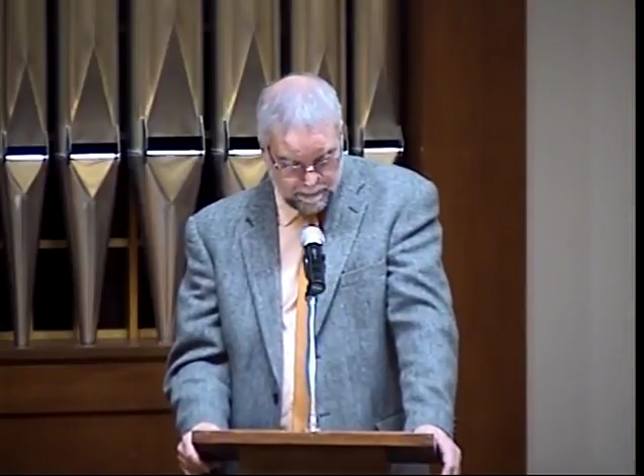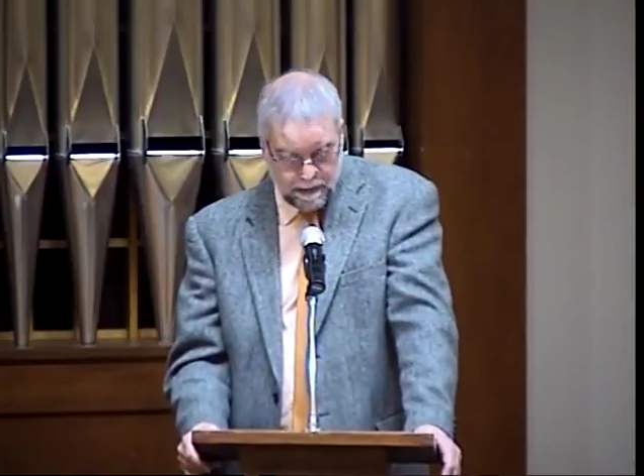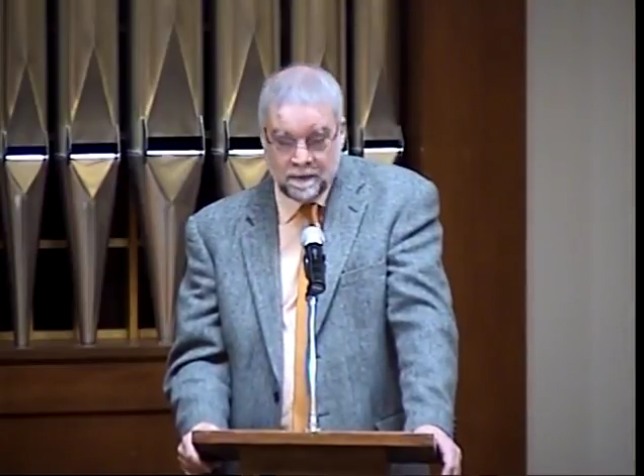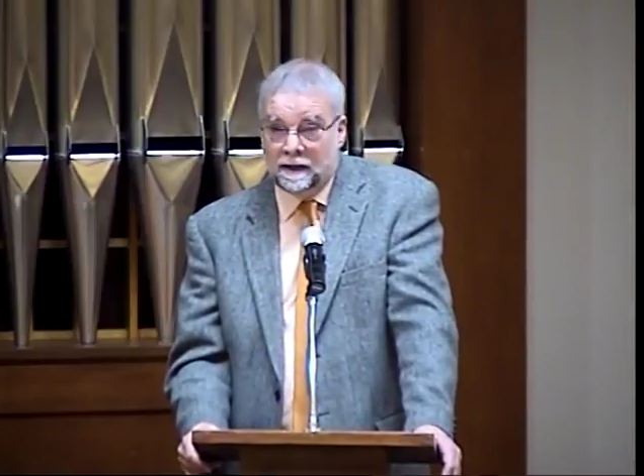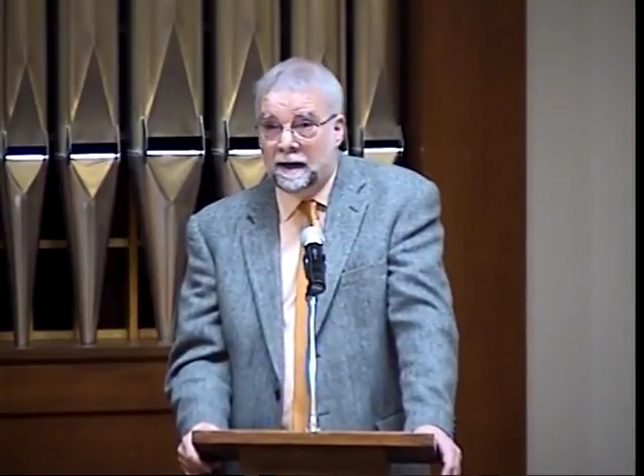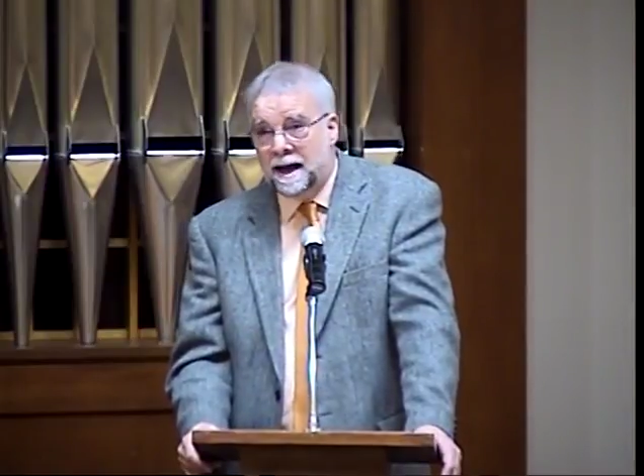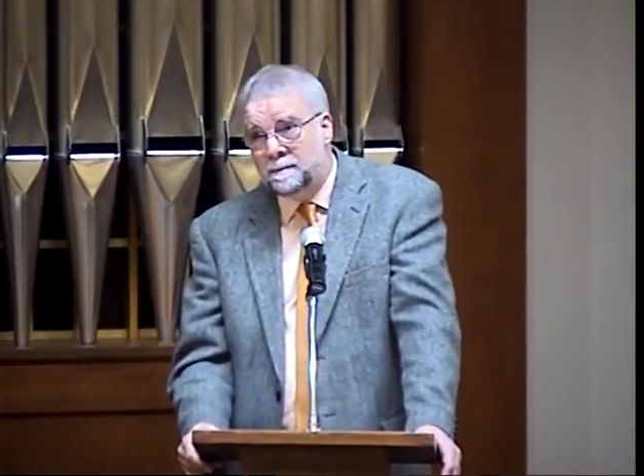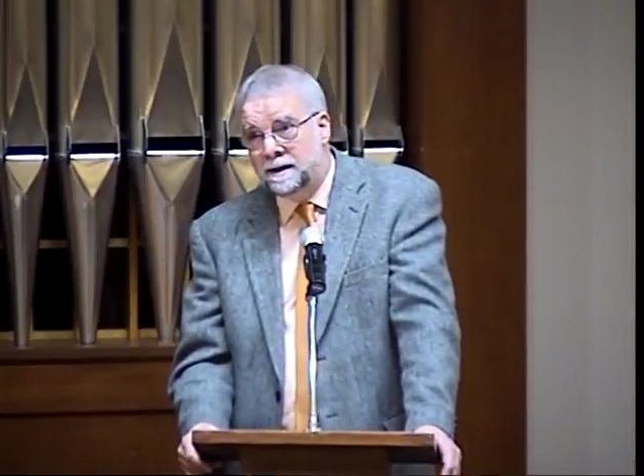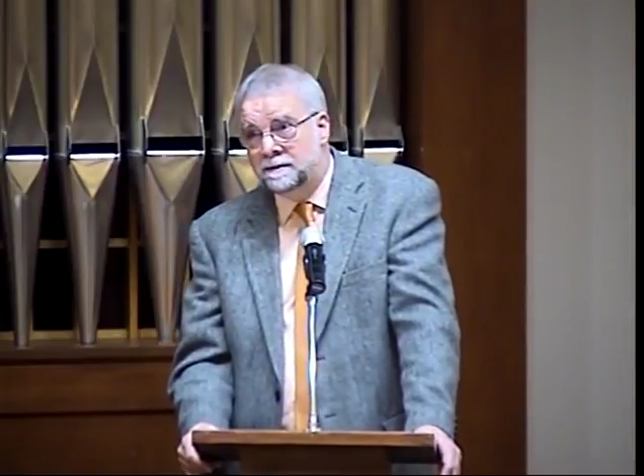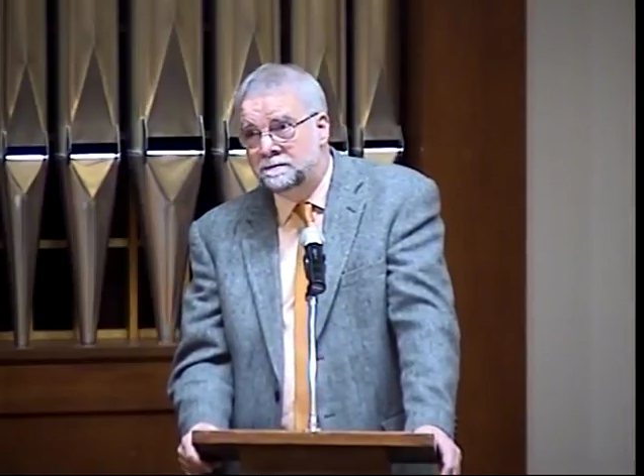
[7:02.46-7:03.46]
the
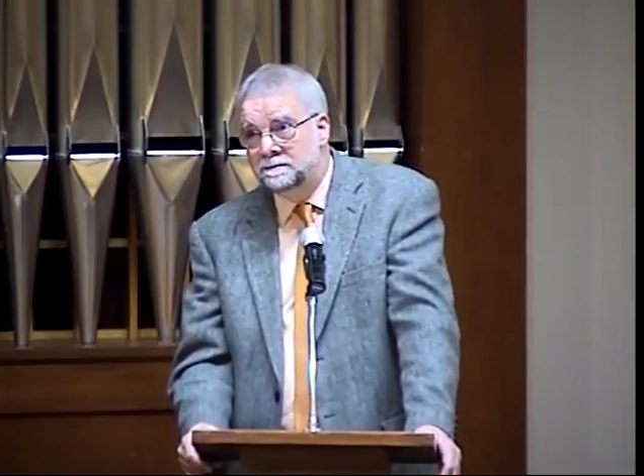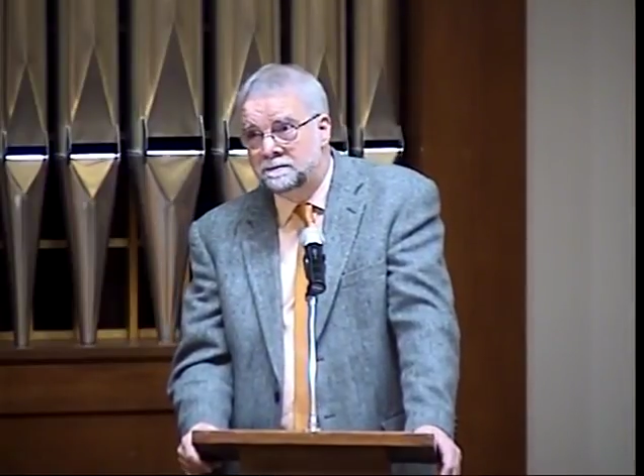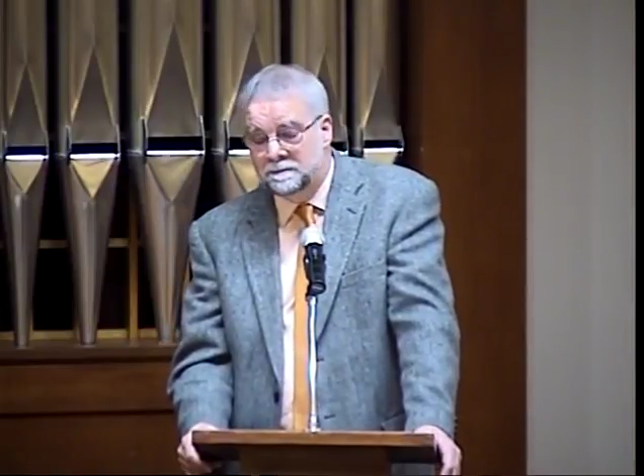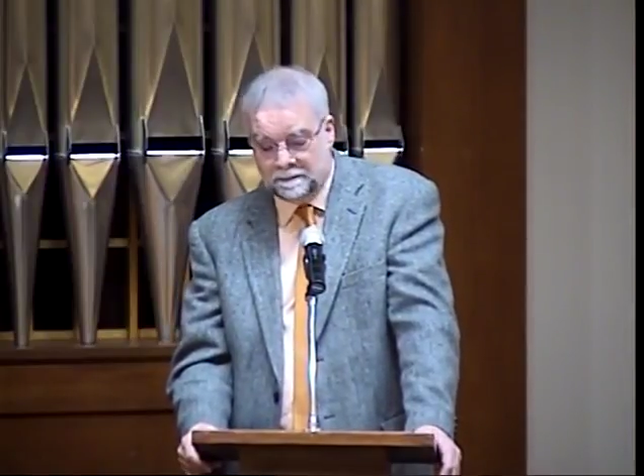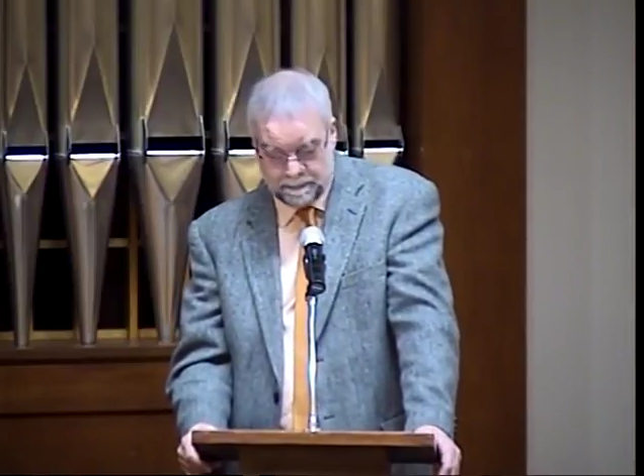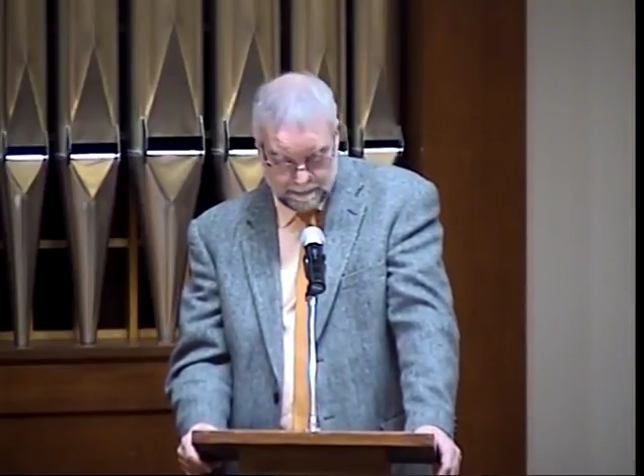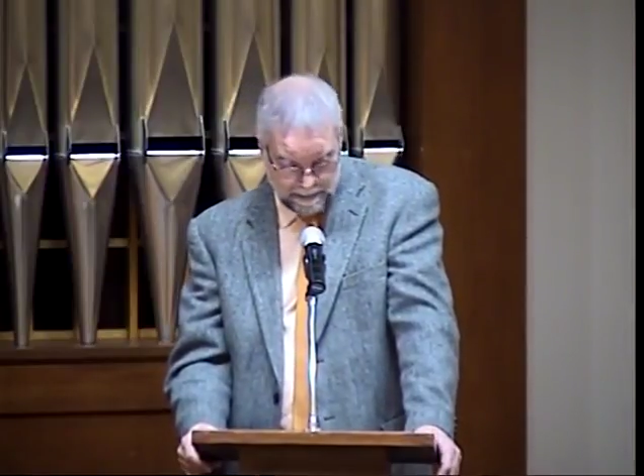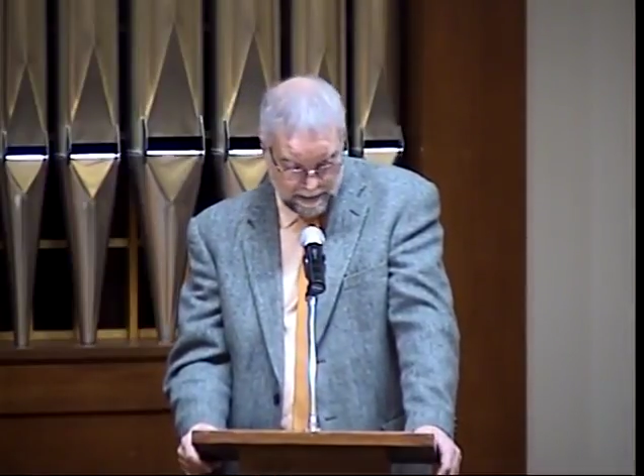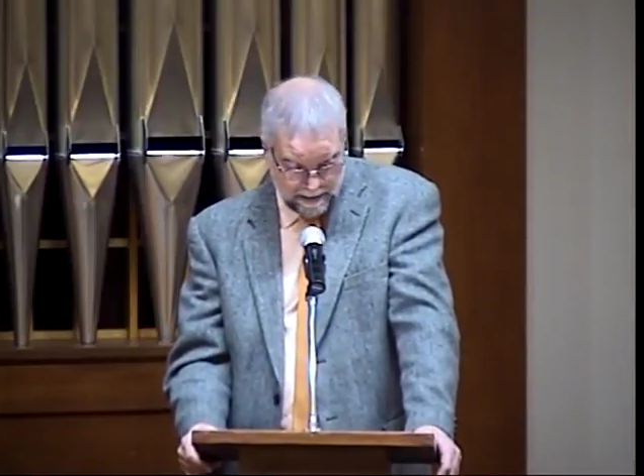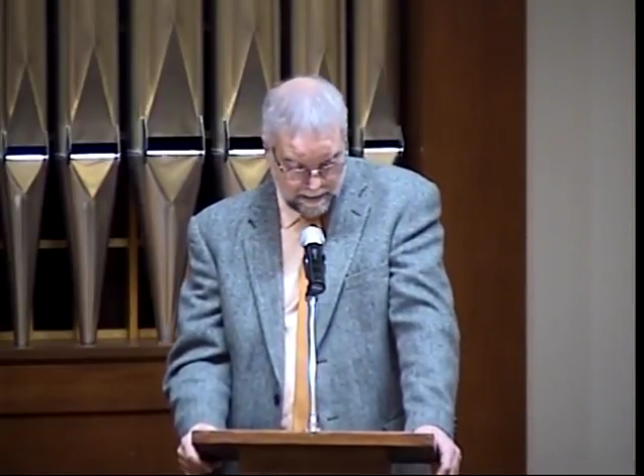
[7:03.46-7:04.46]
climate,
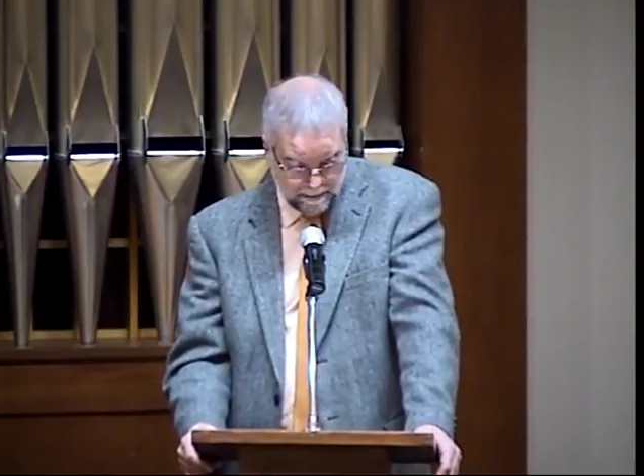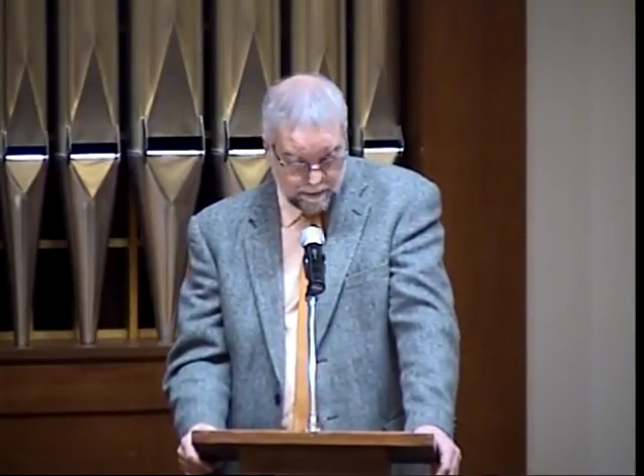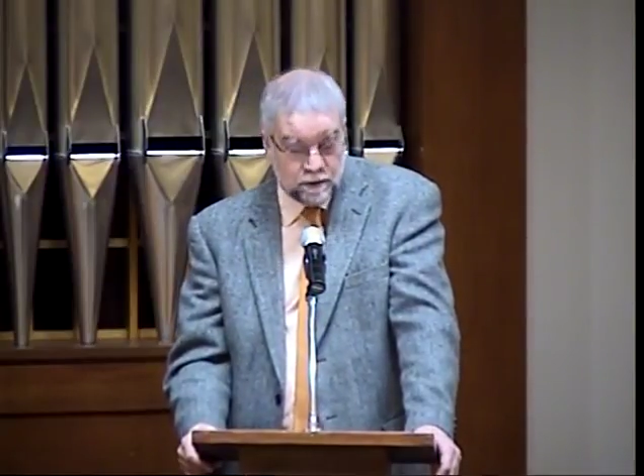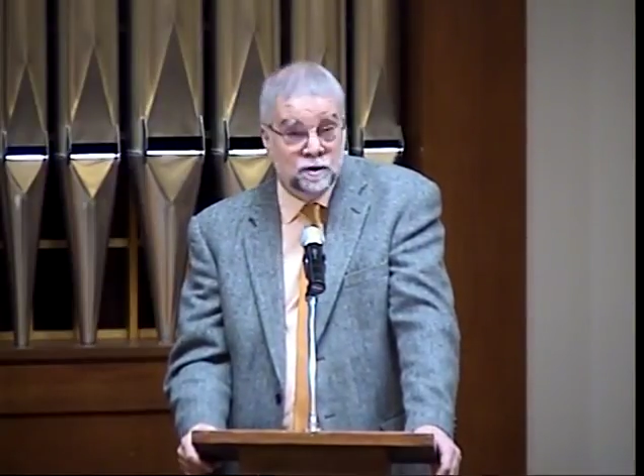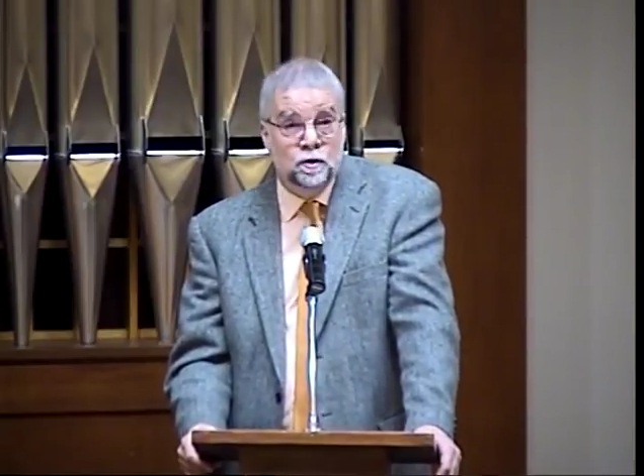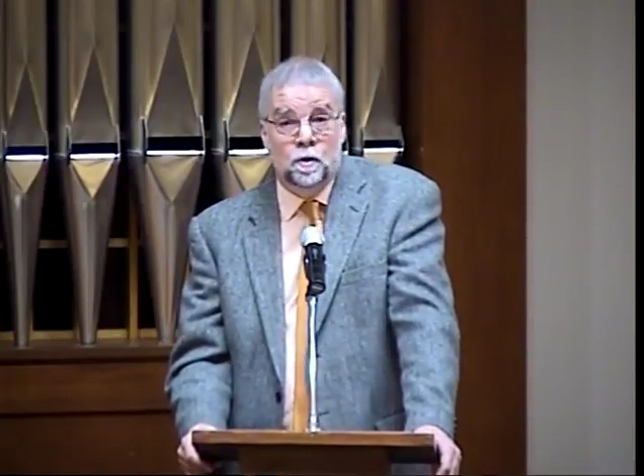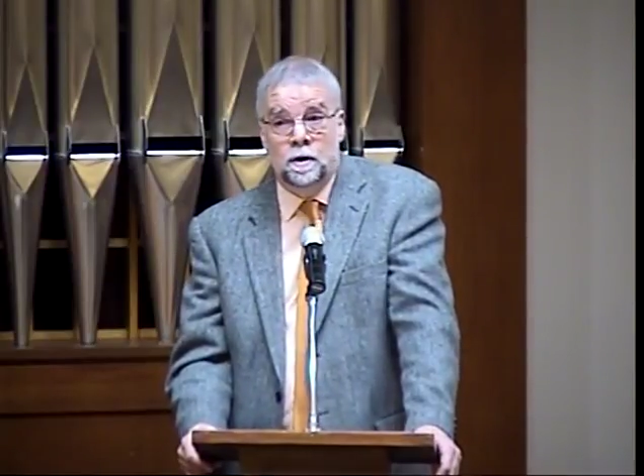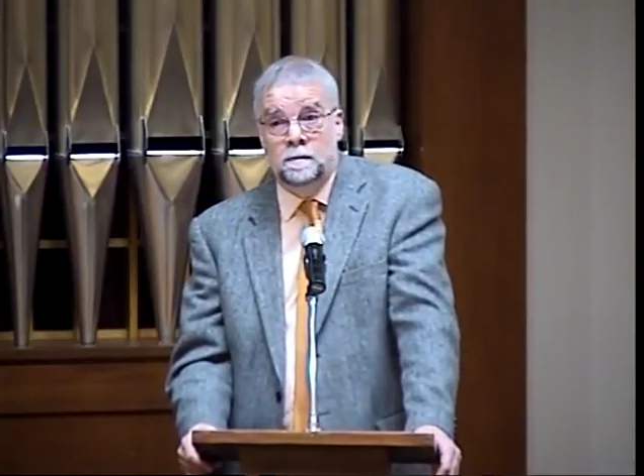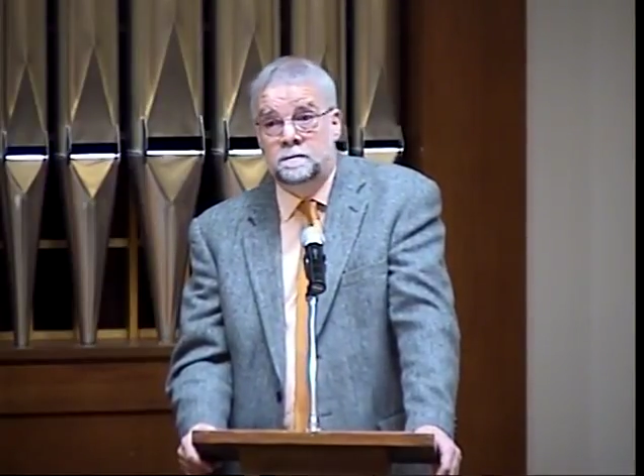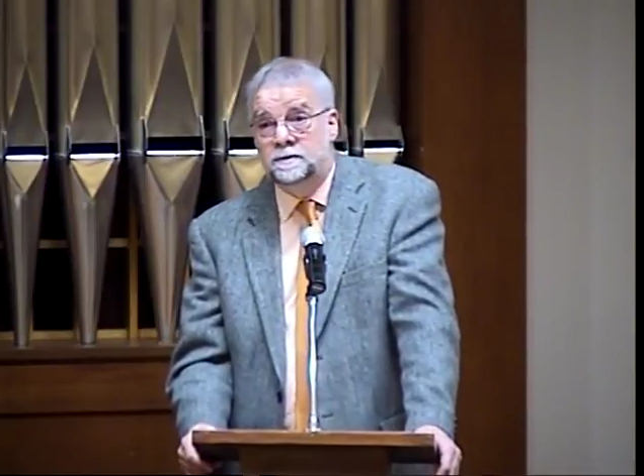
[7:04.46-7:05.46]
the
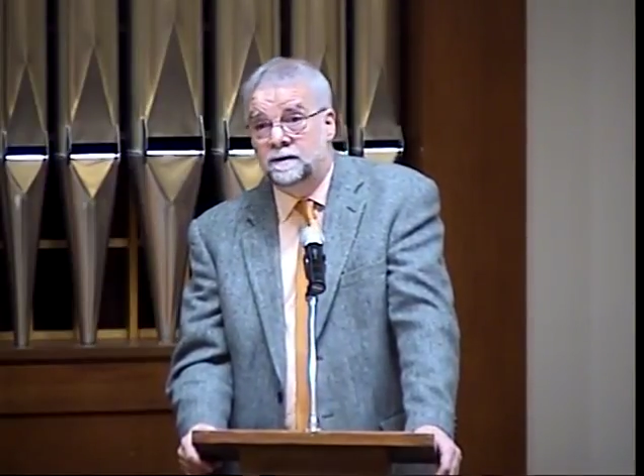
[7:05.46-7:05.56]
storms